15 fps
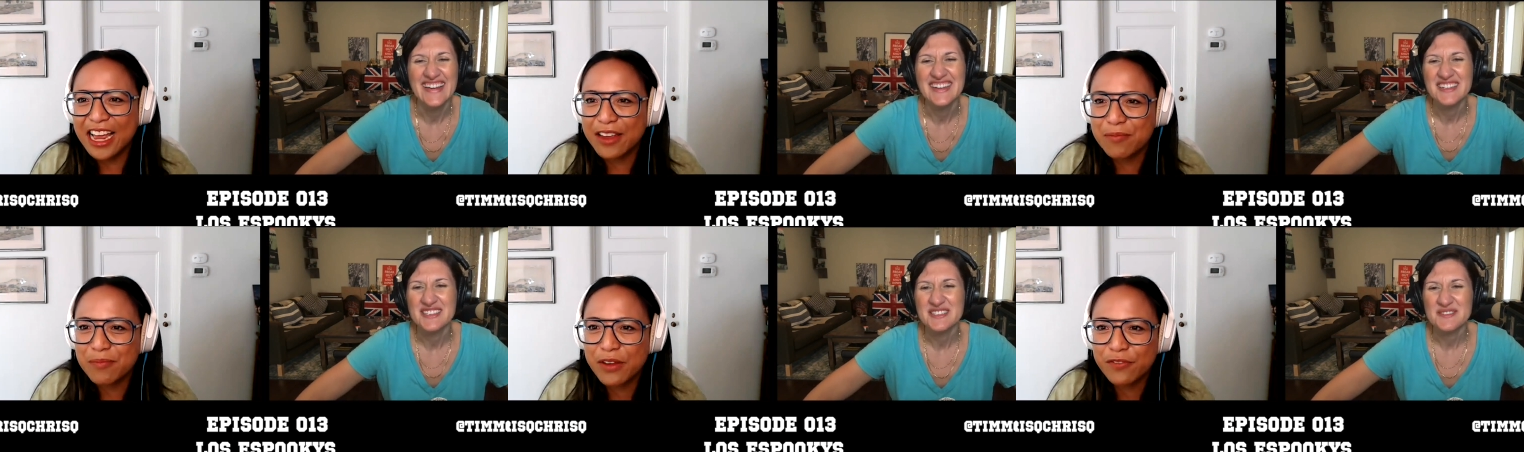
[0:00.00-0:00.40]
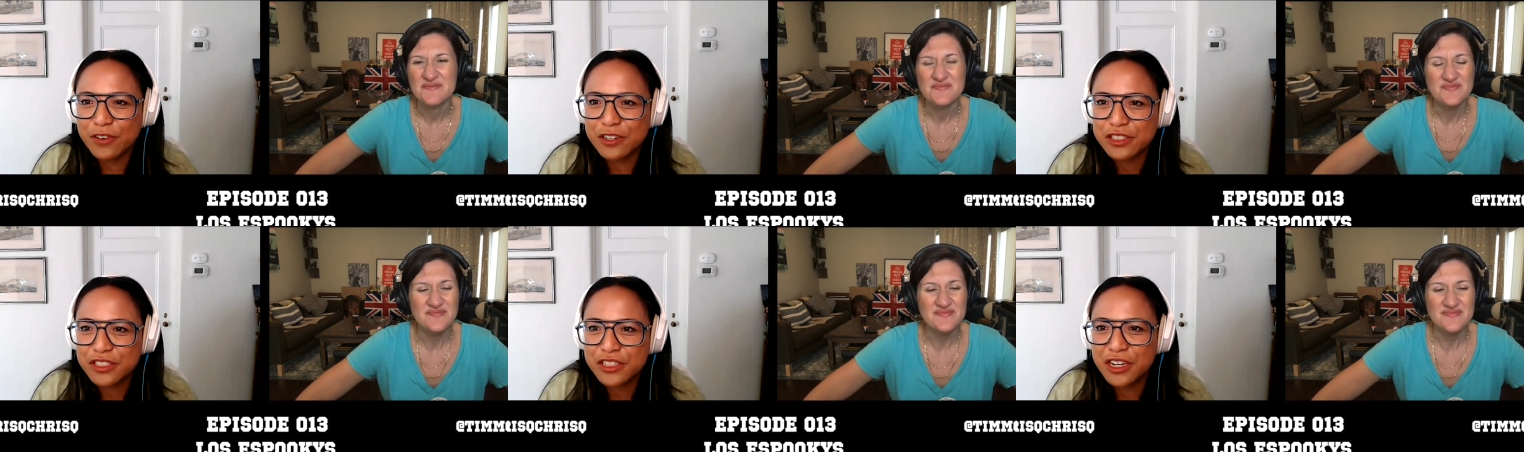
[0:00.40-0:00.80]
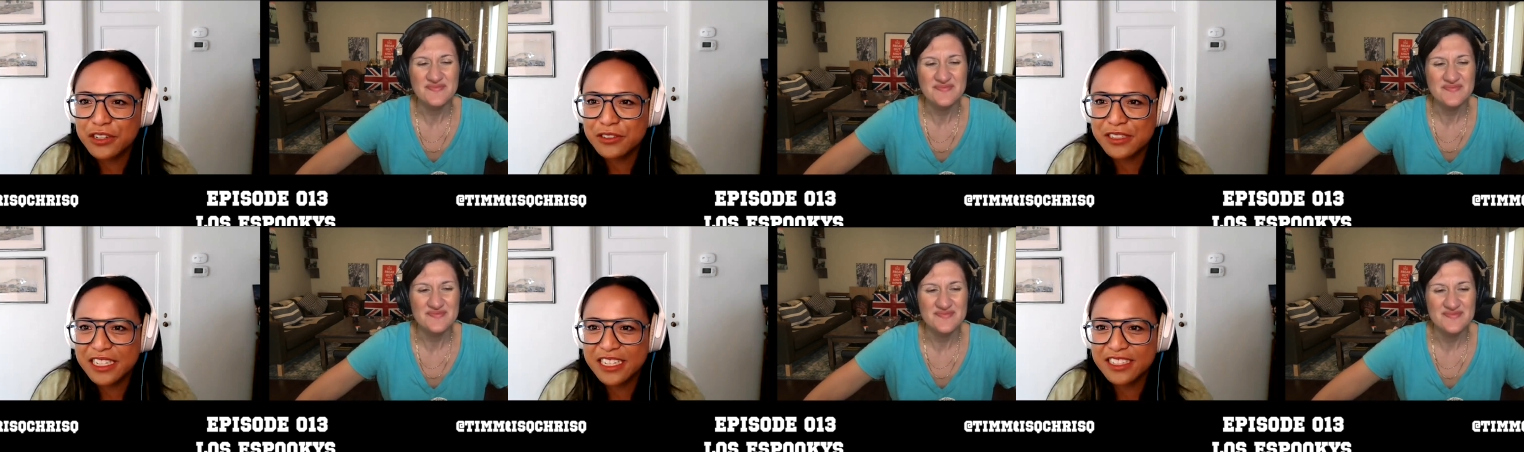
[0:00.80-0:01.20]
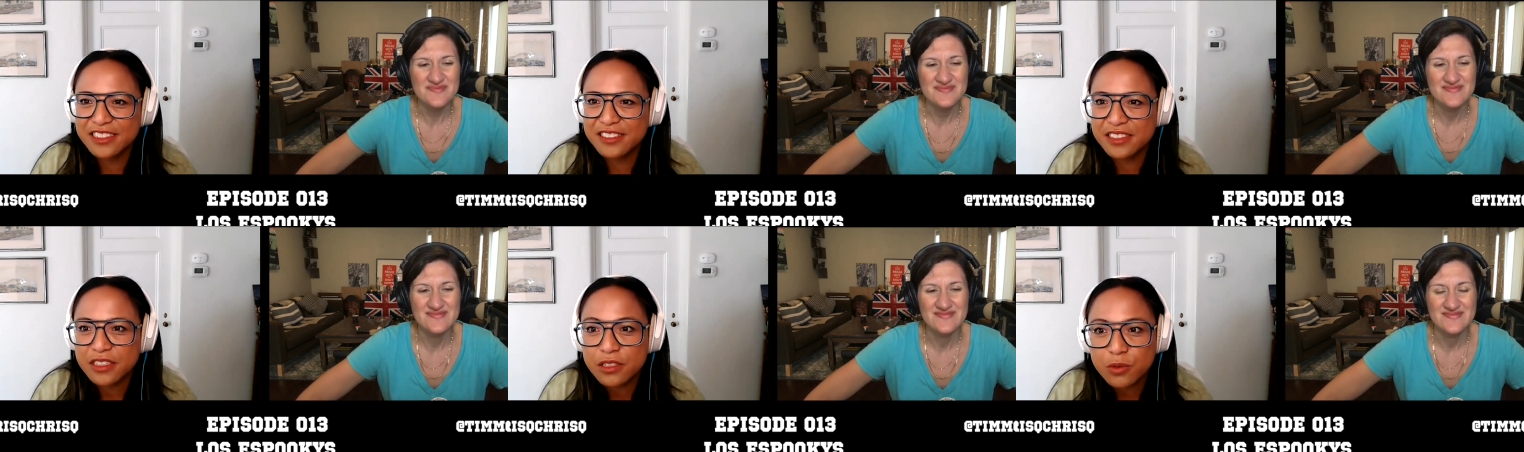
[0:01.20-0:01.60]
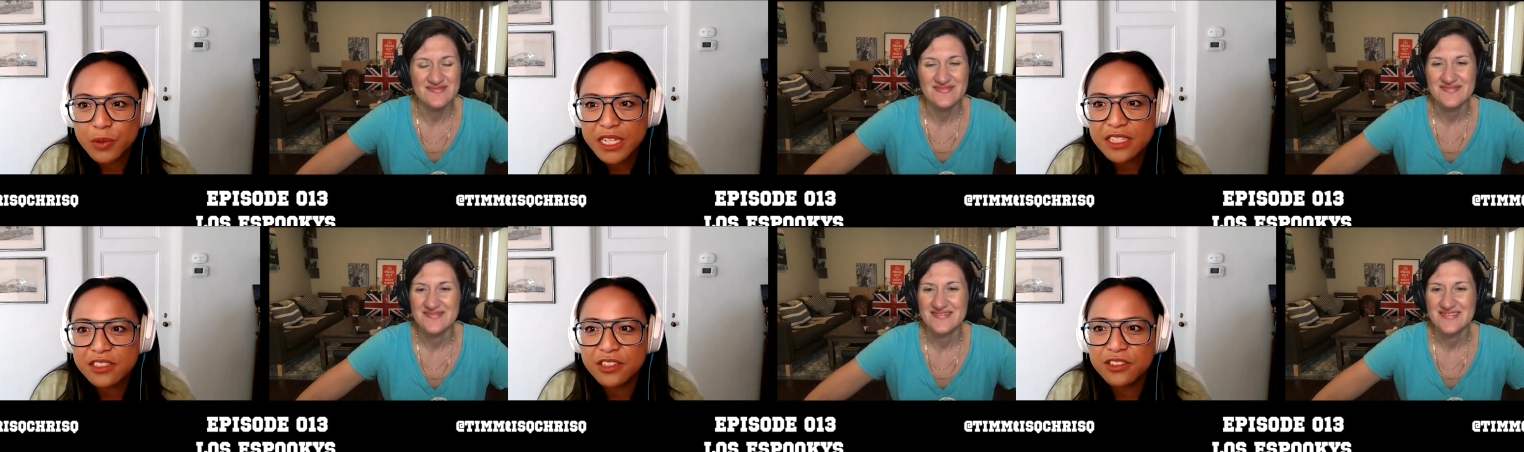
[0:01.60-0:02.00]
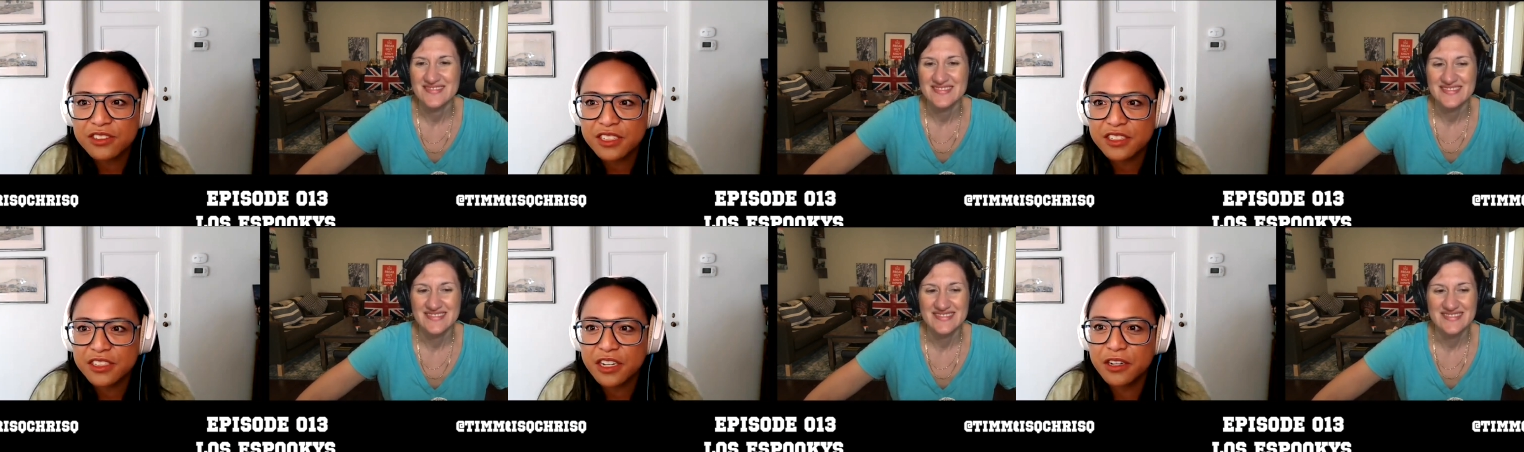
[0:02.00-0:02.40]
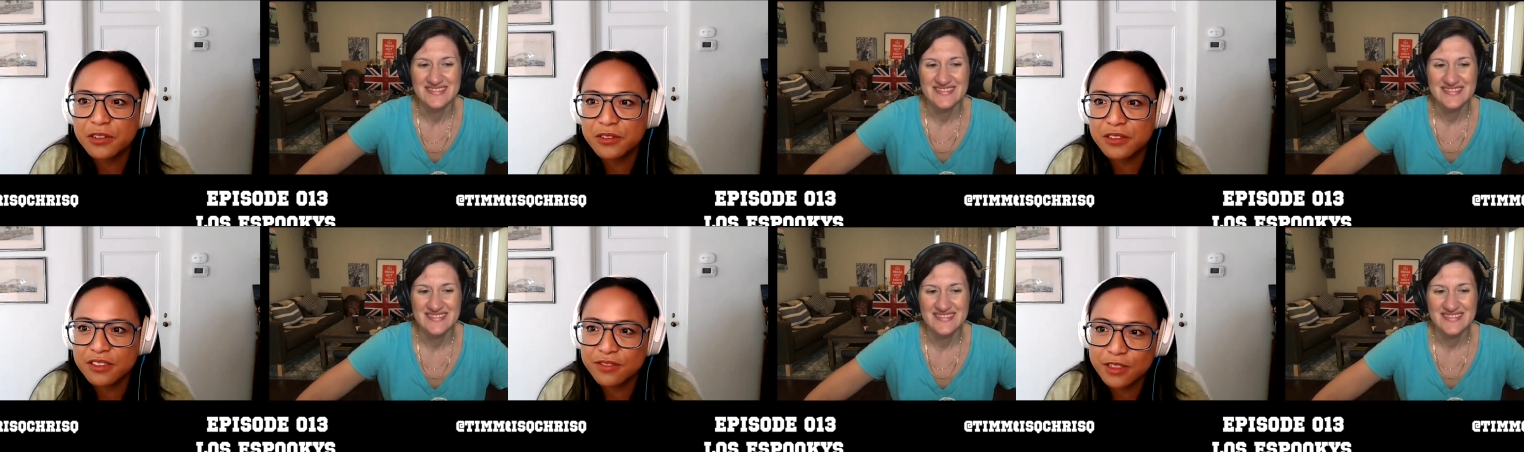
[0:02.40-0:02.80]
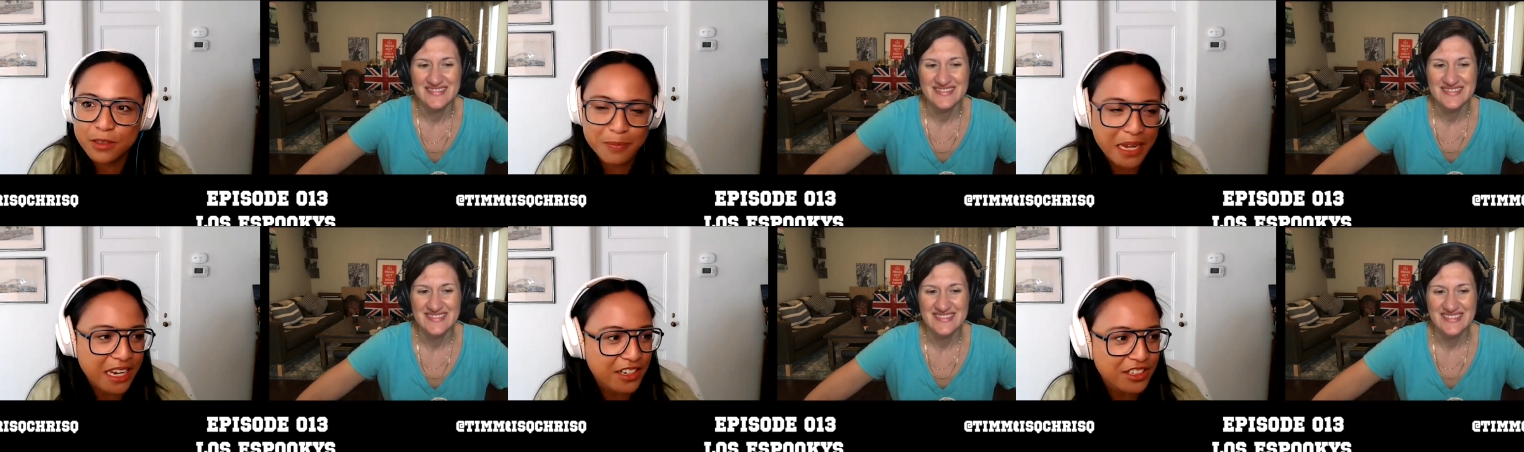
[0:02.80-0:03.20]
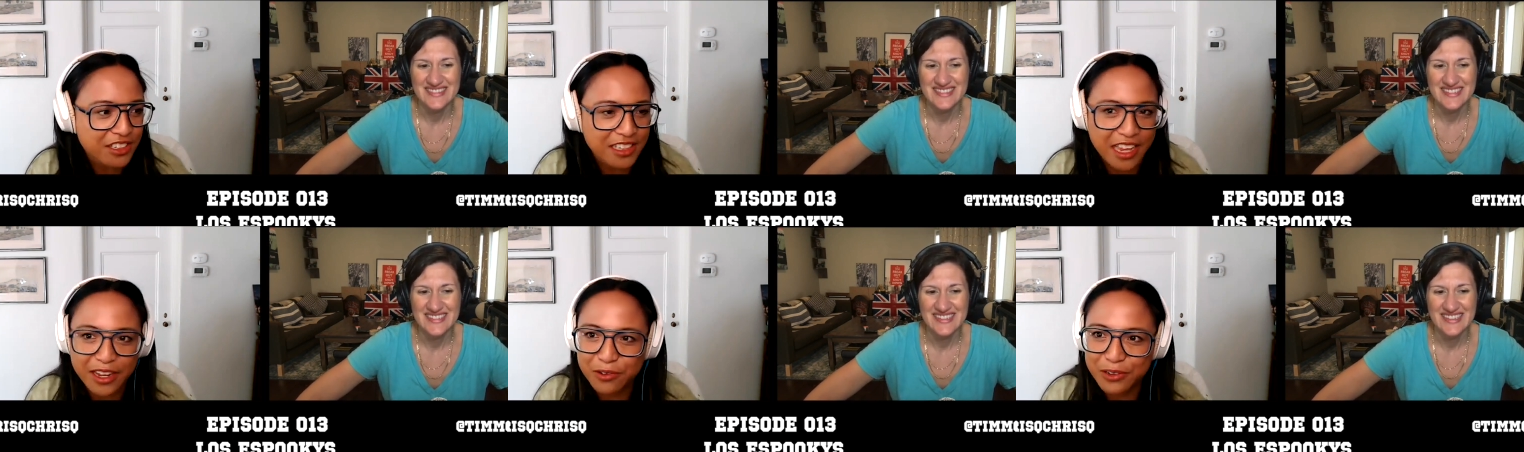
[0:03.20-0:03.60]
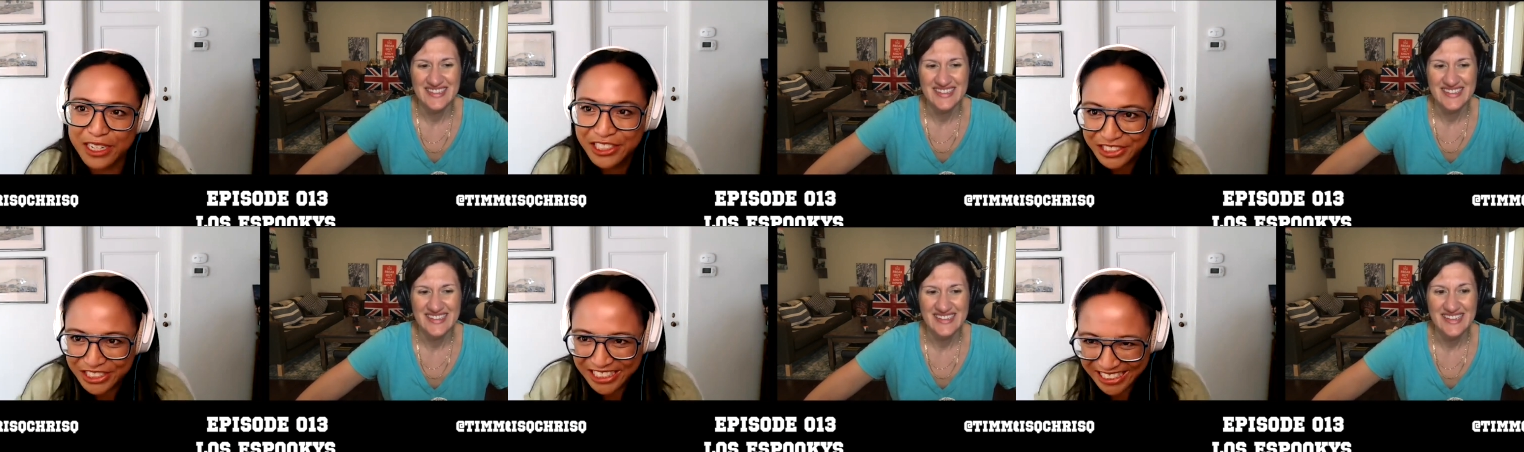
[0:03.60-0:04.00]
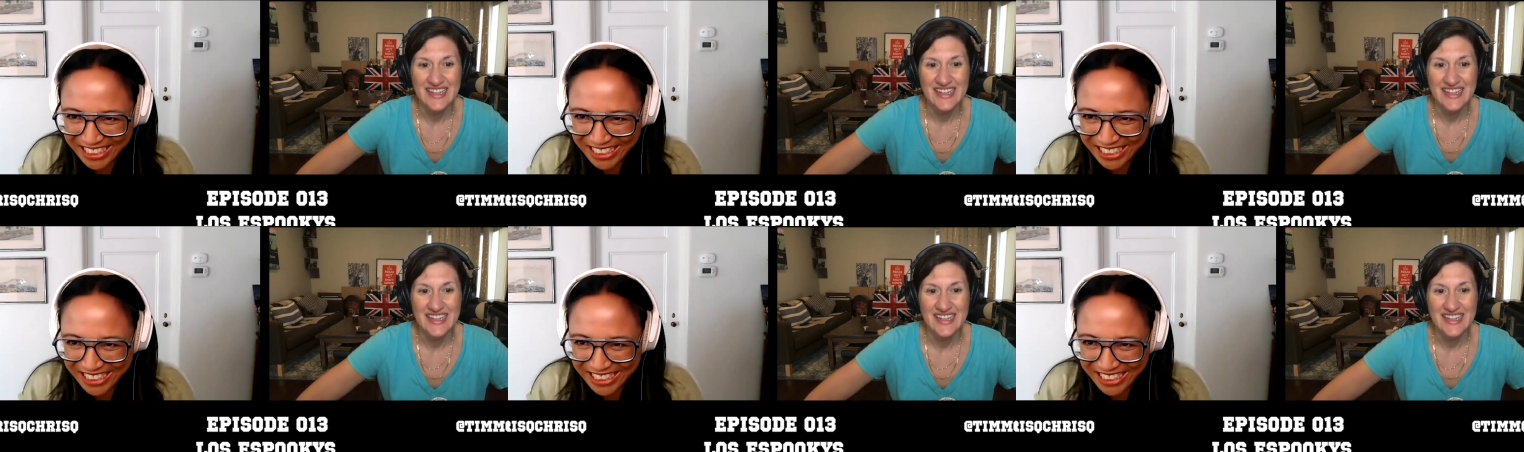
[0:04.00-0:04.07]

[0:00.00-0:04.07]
Speaker 1: I, my first note is sweet dulcet tones of the Spanish language.